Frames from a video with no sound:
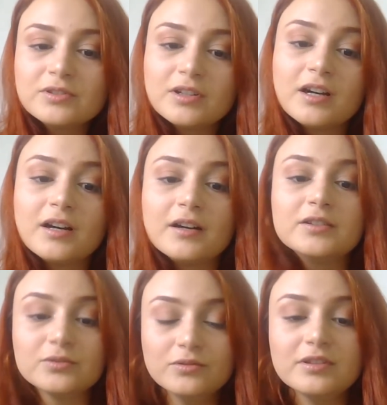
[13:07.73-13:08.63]
uh,
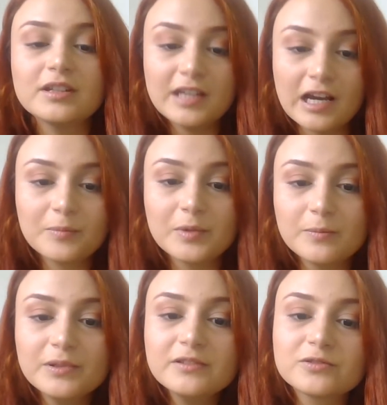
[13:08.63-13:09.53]
youth and young
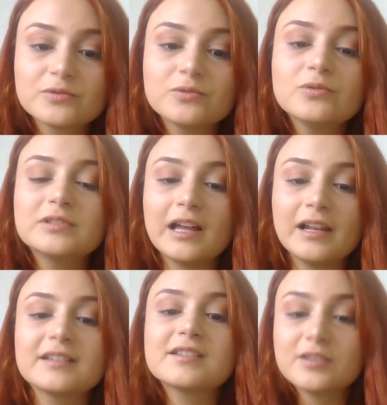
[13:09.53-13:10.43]
people through
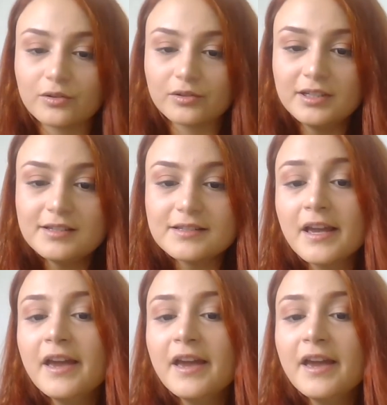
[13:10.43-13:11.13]
telling stories